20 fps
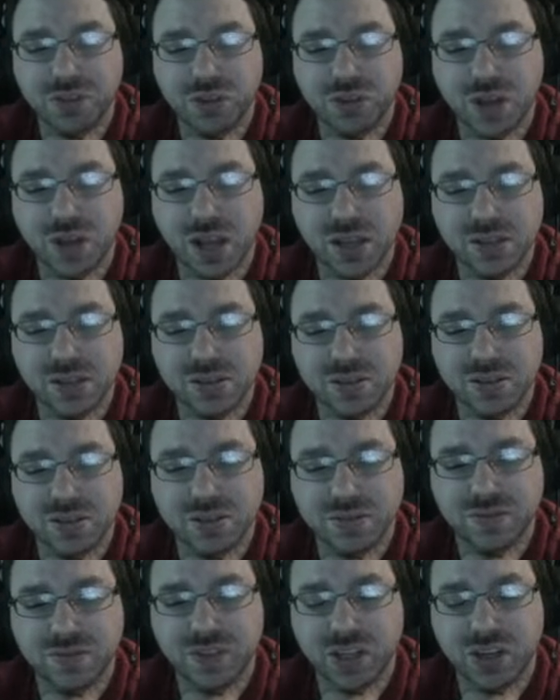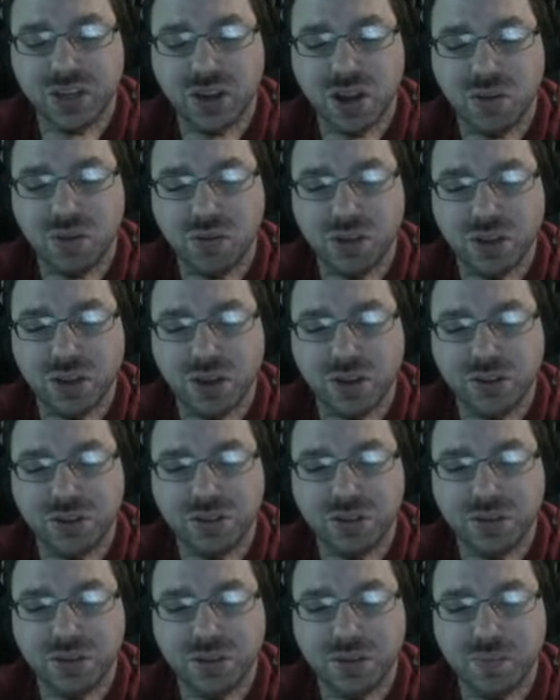you guys figure out what y'all are
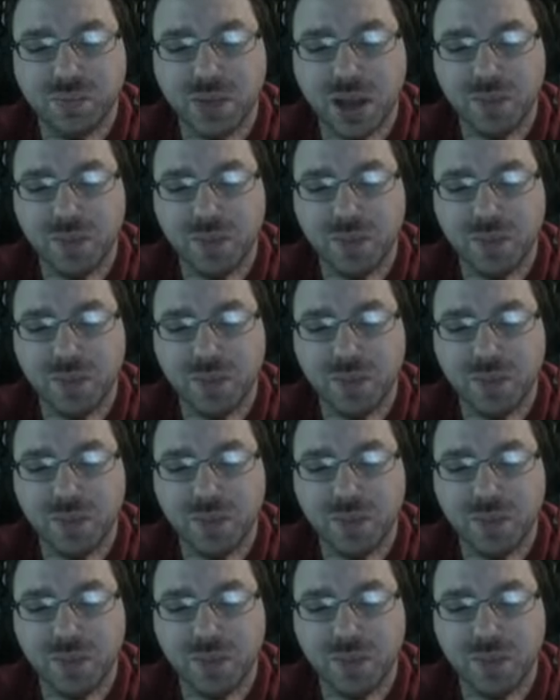doing,